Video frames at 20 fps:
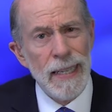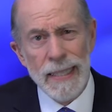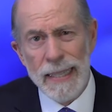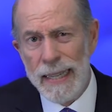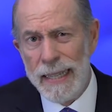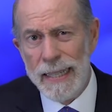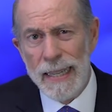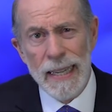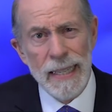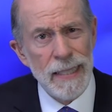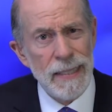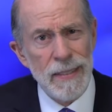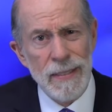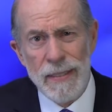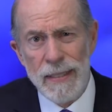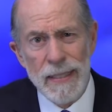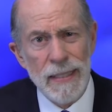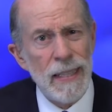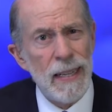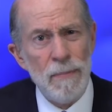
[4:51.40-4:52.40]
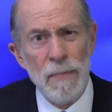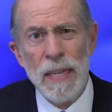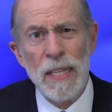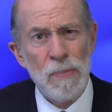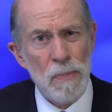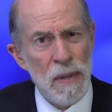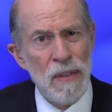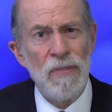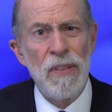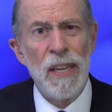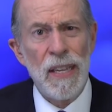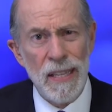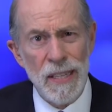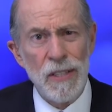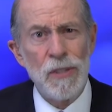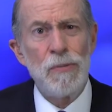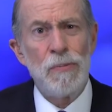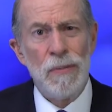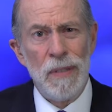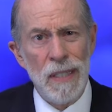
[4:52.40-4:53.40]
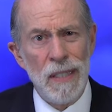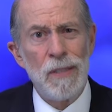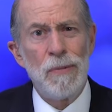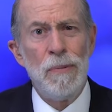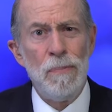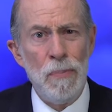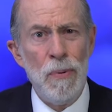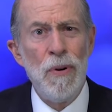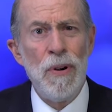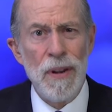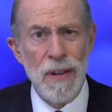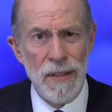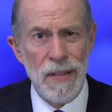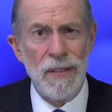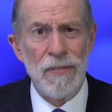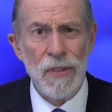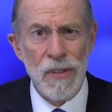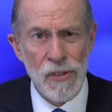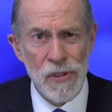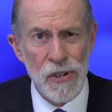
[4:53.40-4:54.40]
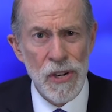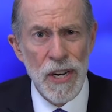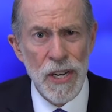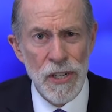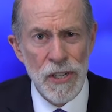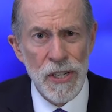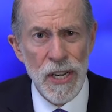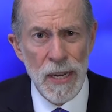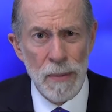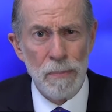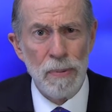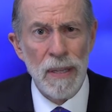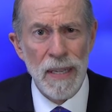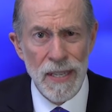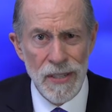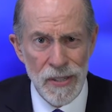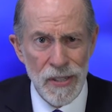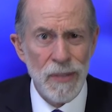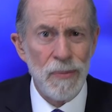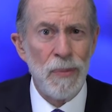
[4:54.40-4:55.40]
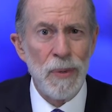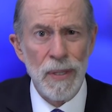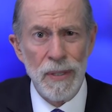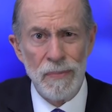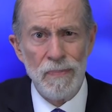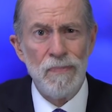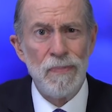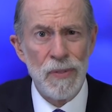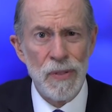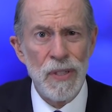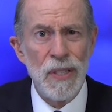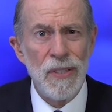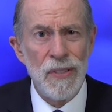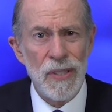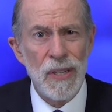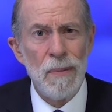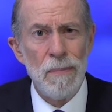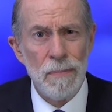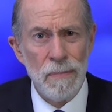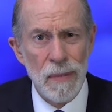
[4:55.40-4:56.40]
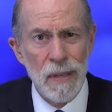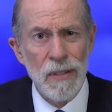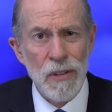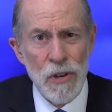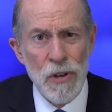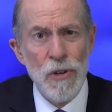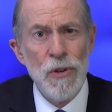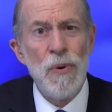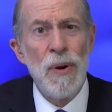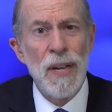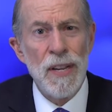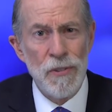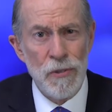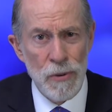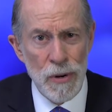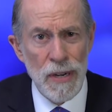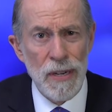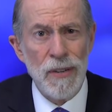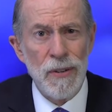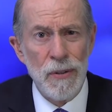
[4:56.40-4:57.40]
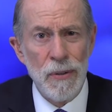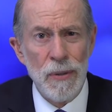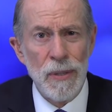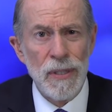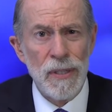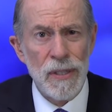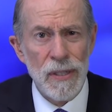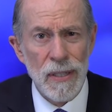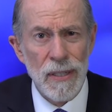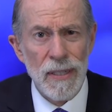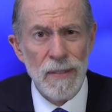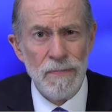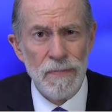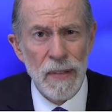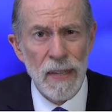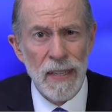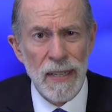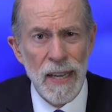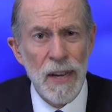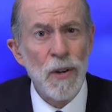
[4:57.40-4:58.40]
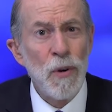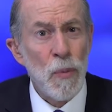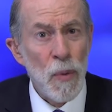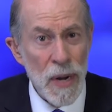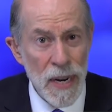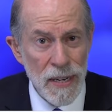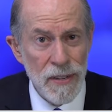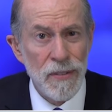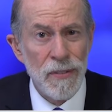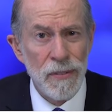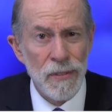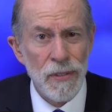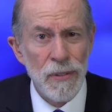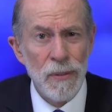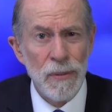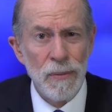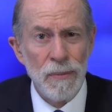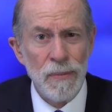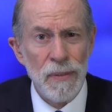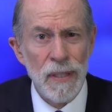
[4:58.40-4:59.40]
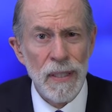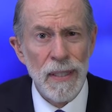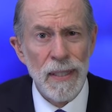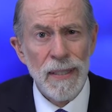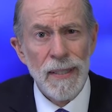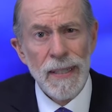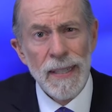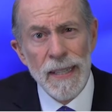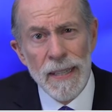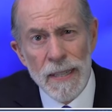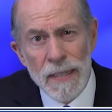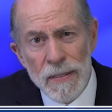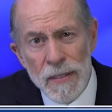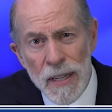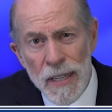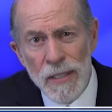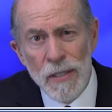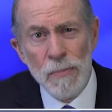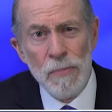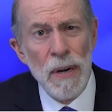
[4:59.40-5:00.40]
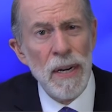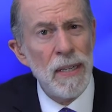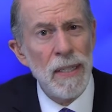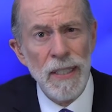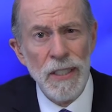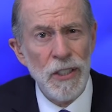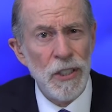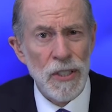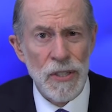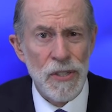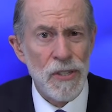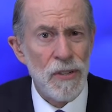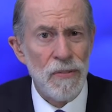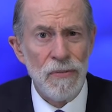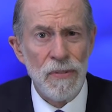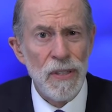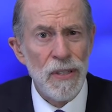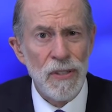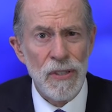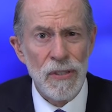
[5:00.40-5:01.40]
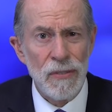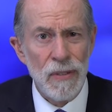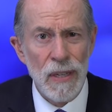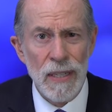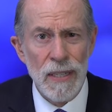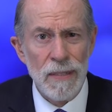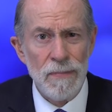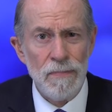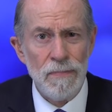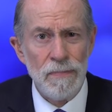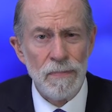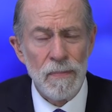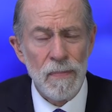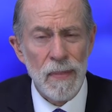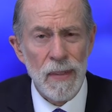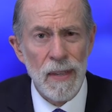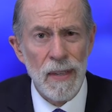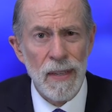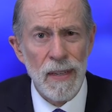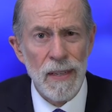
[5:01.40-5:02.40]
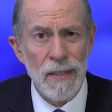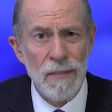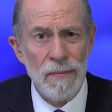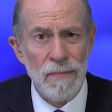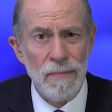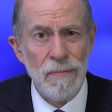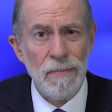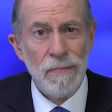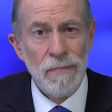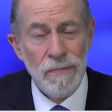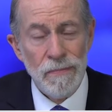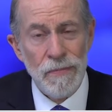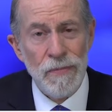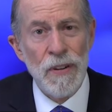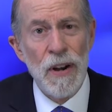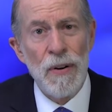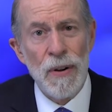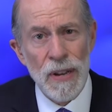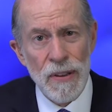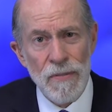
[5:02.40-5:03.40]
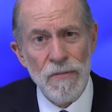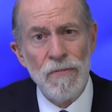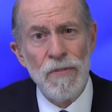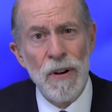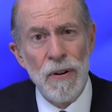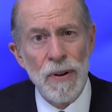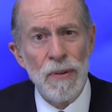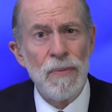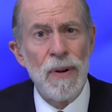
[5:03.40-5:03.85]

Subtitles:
And that makes me think it's important that this change take place and we see some new entrant who is a counterweight to the kinds of predilections of these very, very